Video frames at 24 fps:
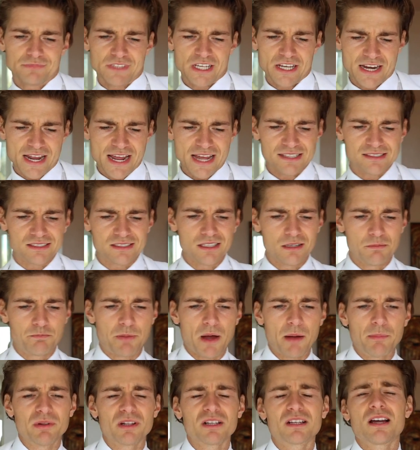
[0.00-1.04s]
it has a
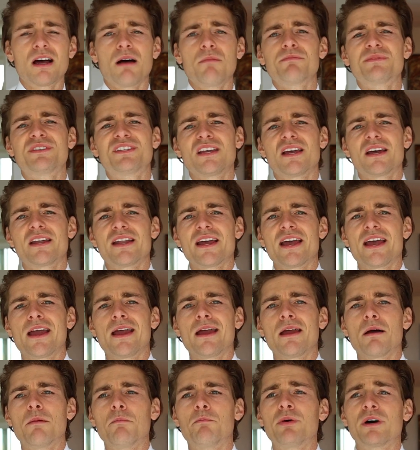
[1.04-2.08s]
bubblegum
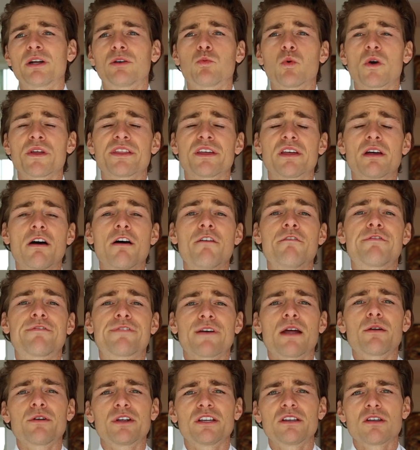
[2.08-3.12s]
DNA, but with a
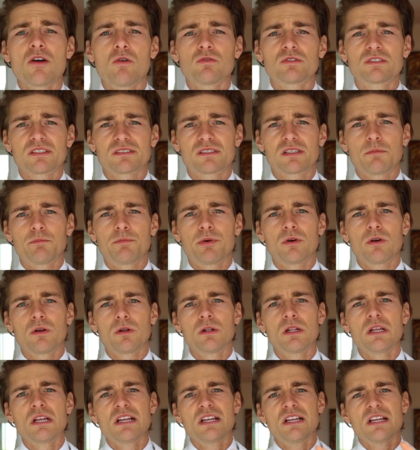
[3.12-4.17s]
very
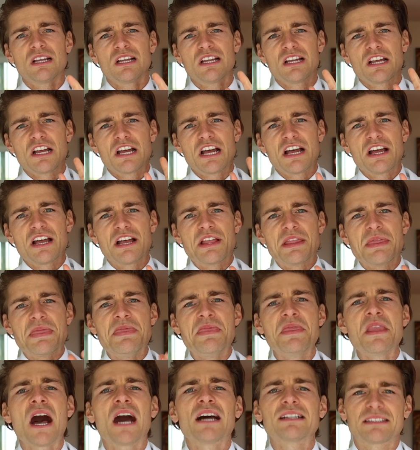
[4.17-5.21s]
noticeable
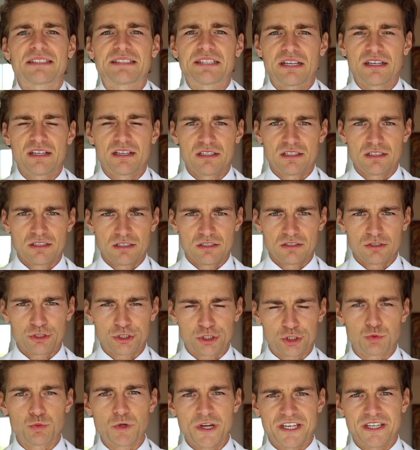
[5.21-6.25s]
nut
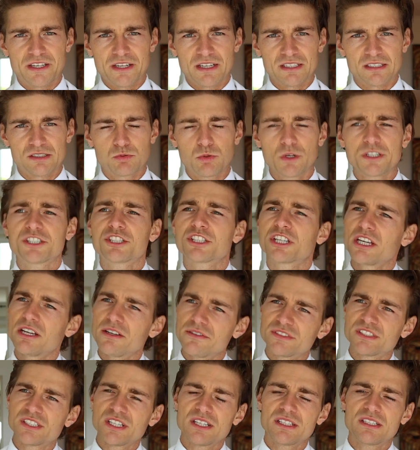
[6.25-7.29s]
sweetness, which
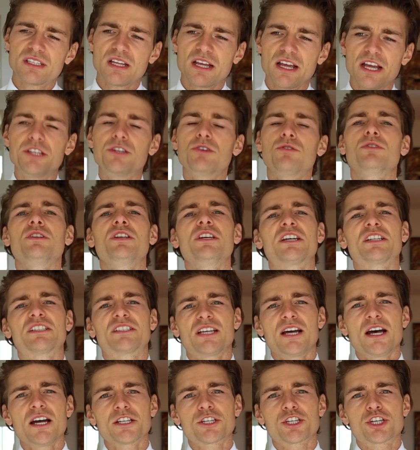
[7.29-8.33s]
gives it a unique
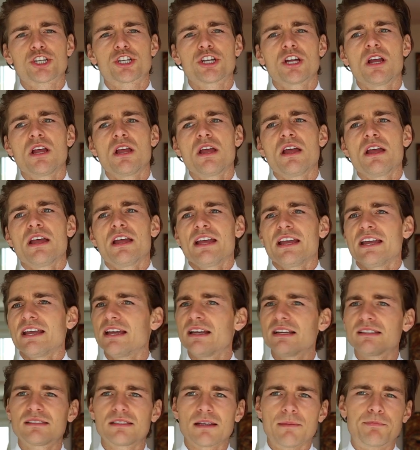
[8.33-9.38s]
touch.
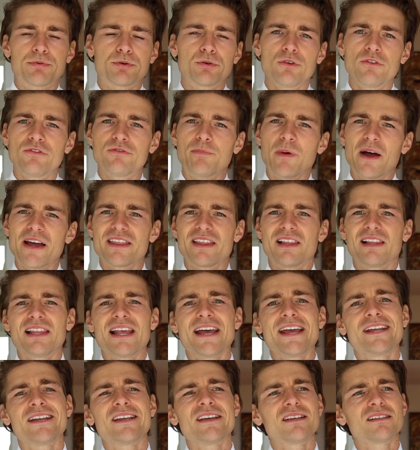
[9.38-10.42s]
It's approved by the
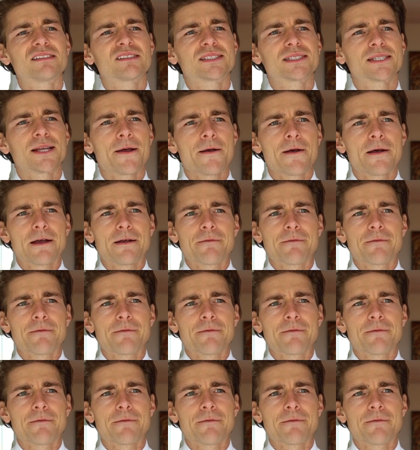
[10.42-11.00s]
ladies.